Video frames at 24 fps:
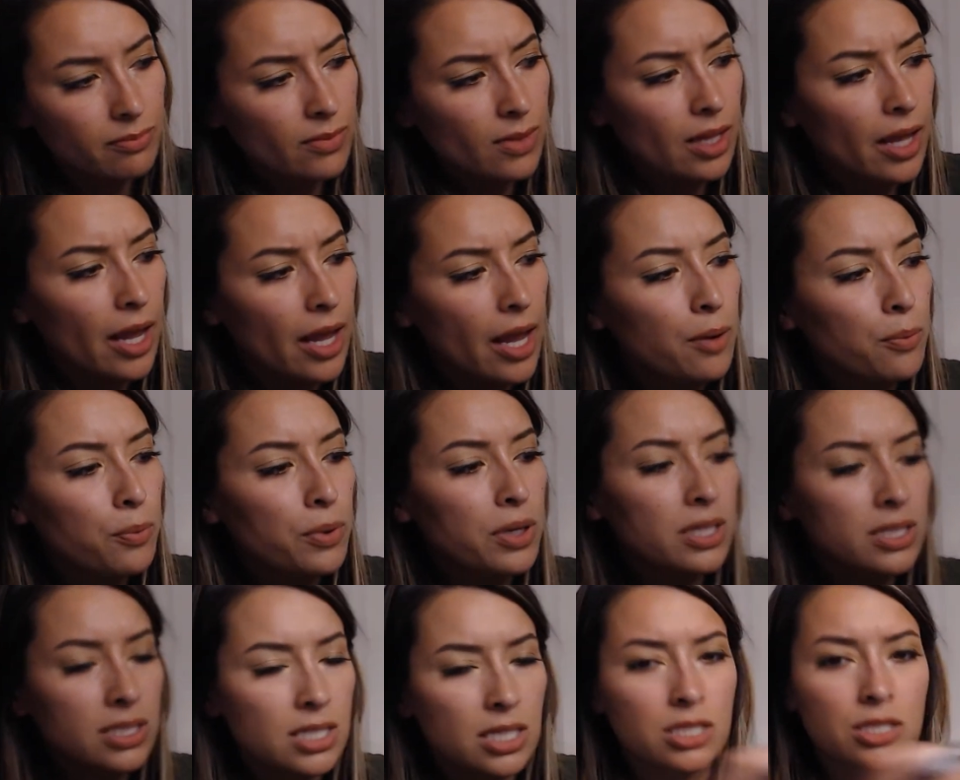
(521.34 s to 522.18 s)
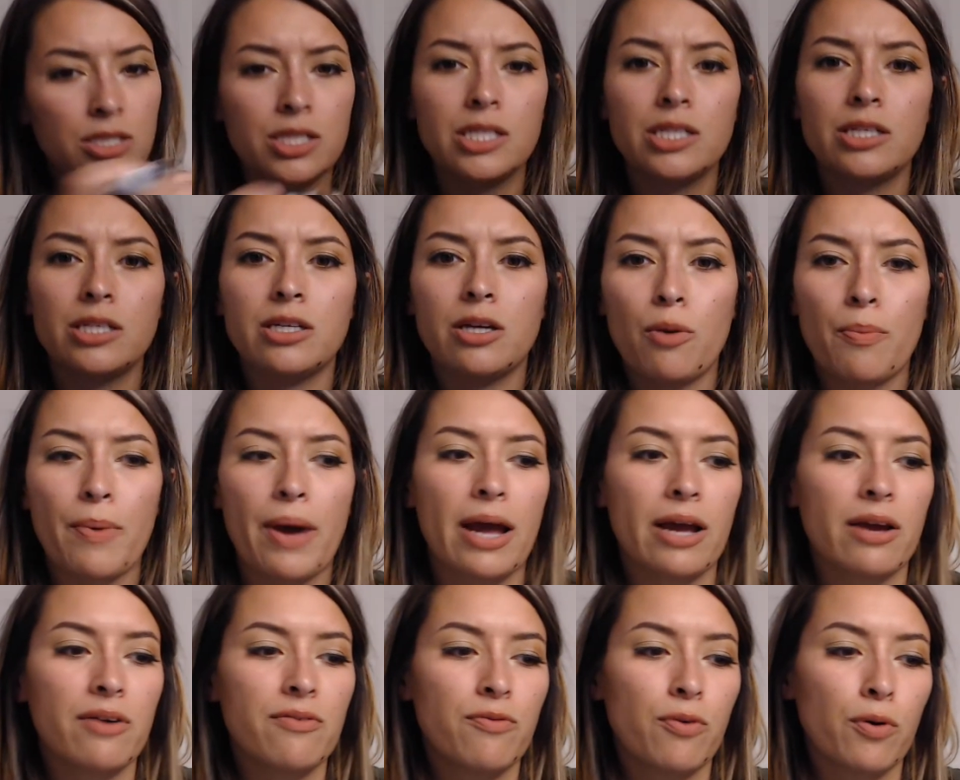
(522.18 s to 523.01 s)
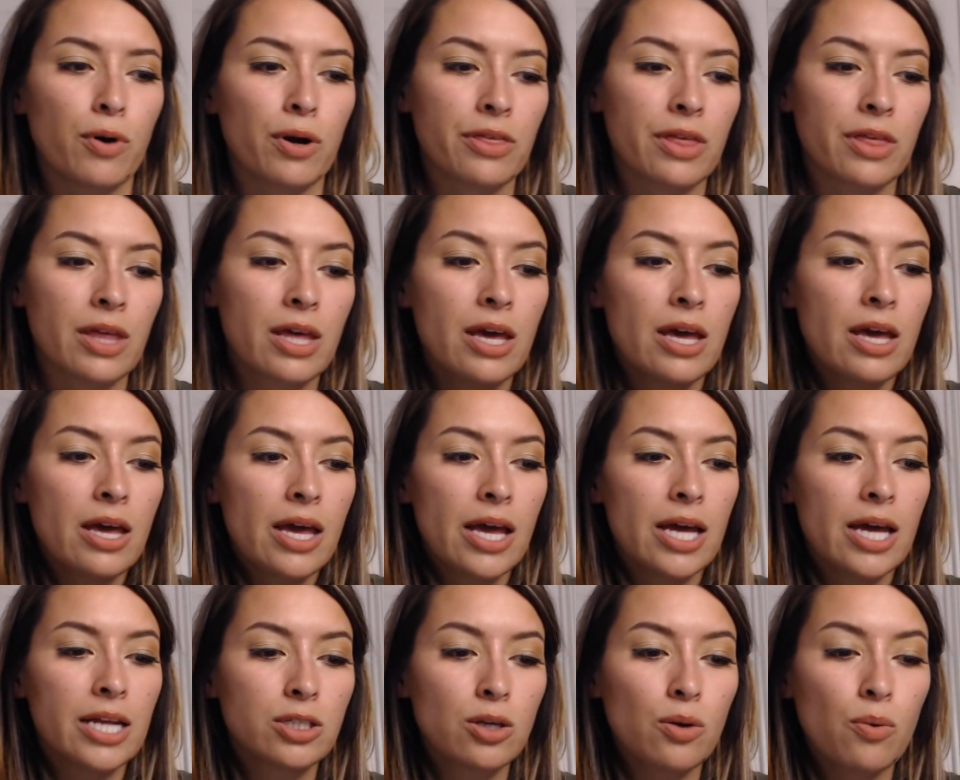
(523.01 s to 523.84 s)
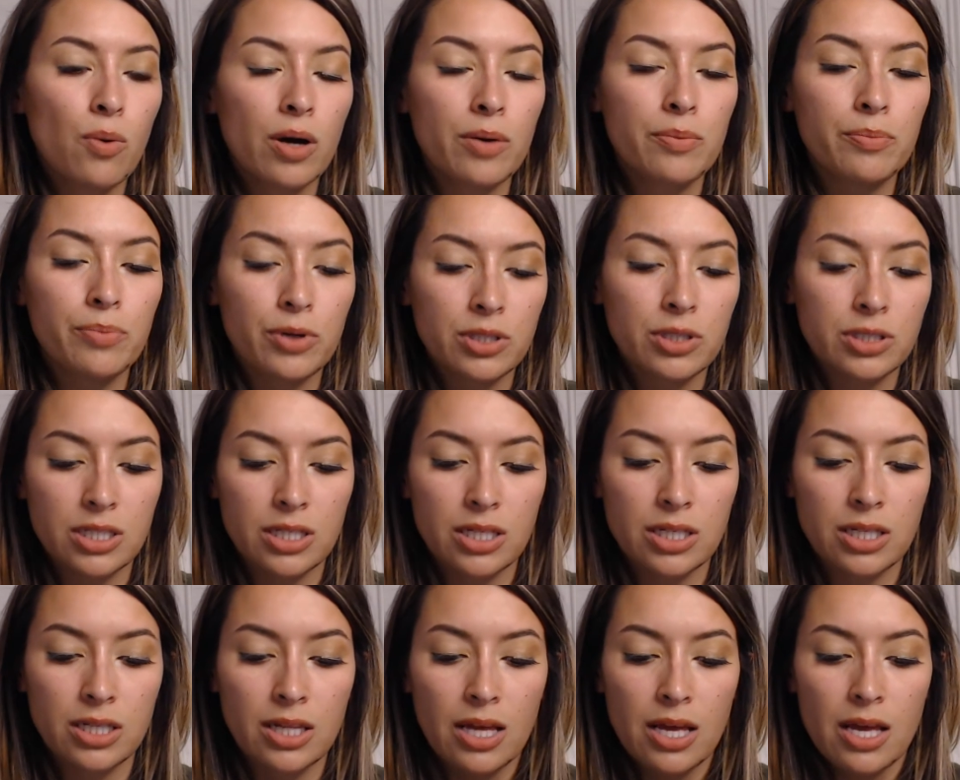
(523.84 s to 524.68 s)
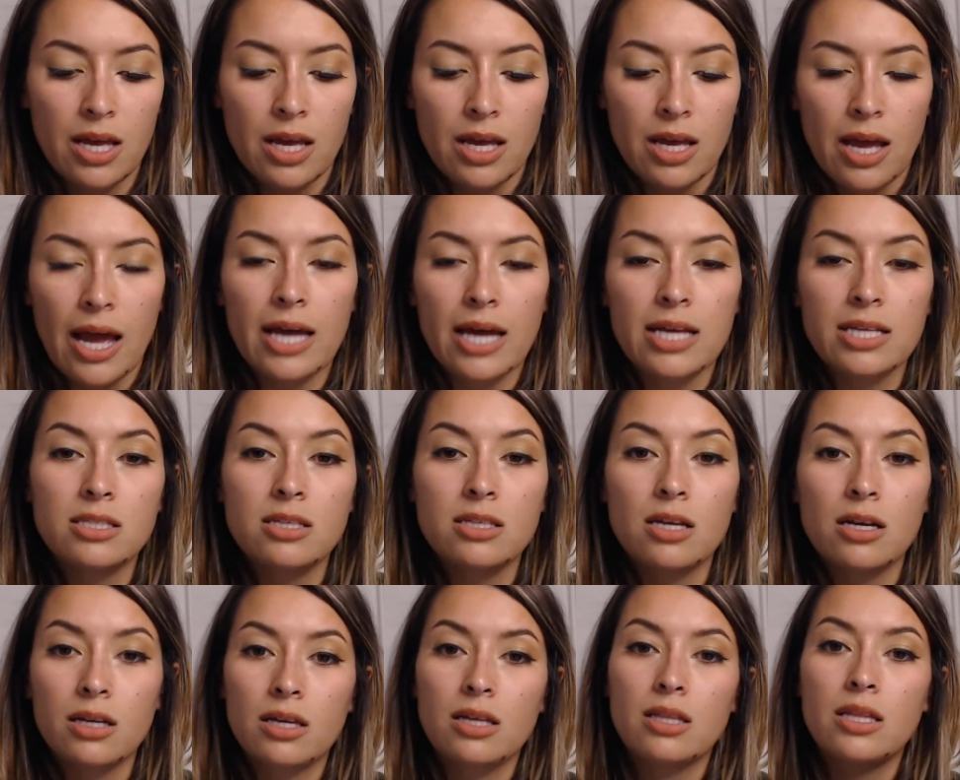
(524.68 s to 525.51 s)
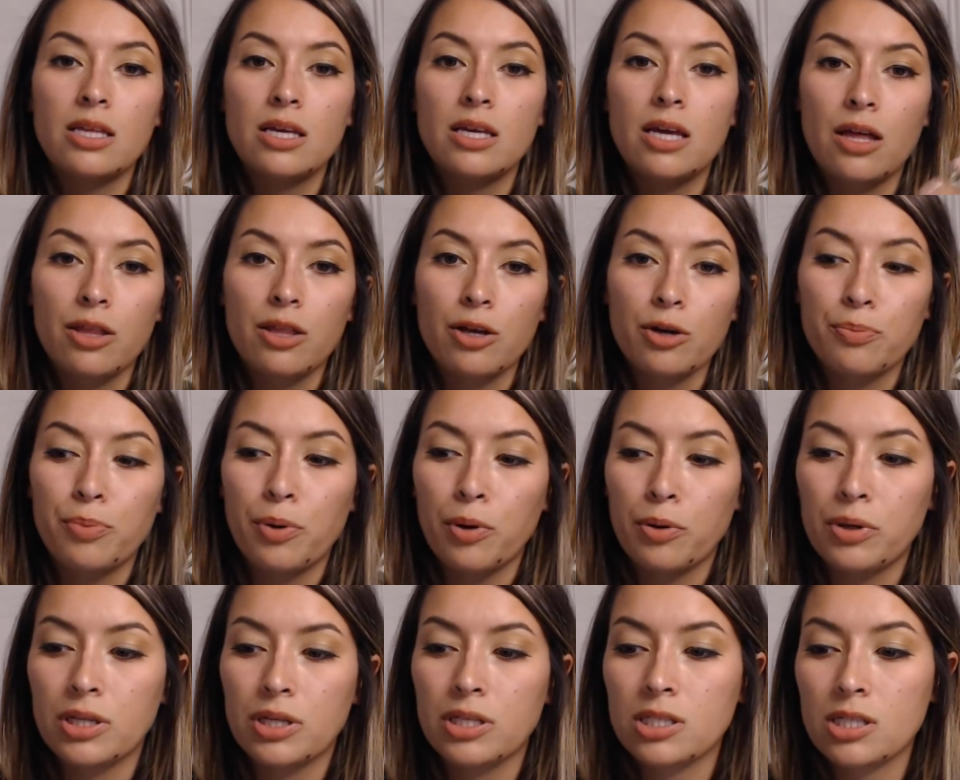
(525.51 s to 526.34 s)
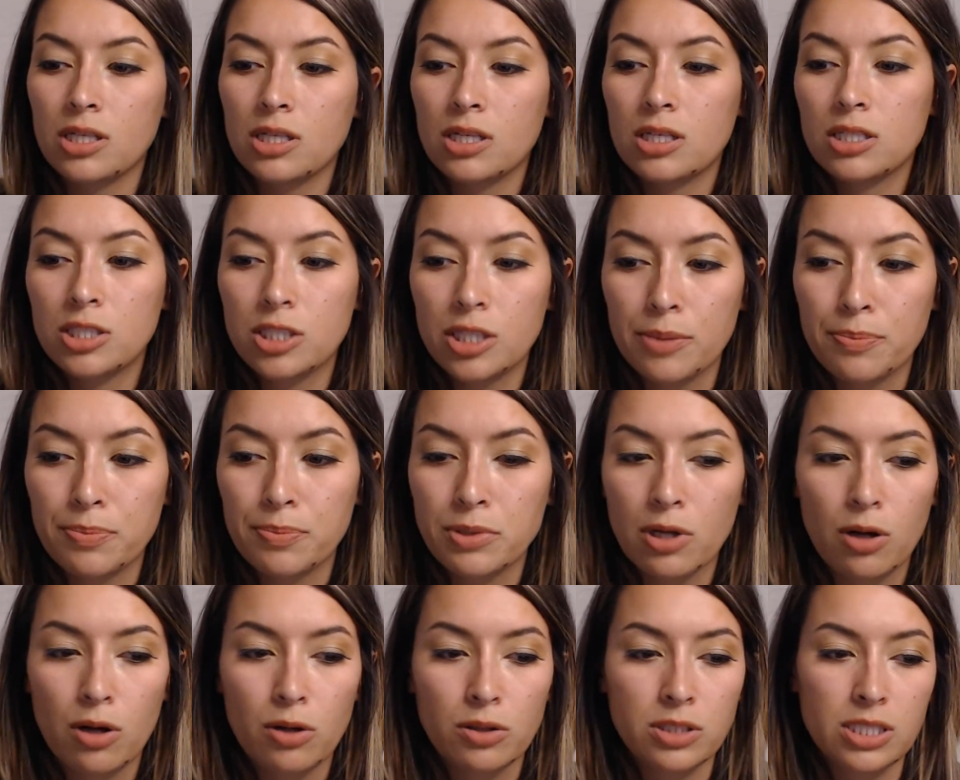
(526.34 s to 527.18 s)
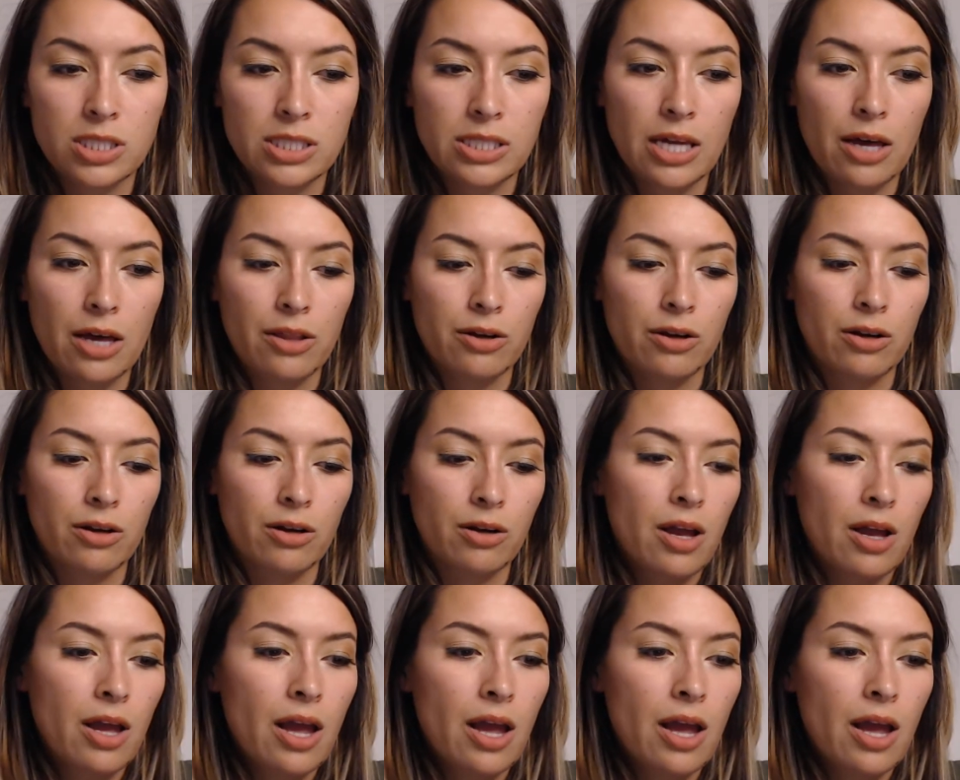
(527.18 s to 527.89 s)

And we essentially go back and forth until one person has sunk in the other opponent's ships altogether.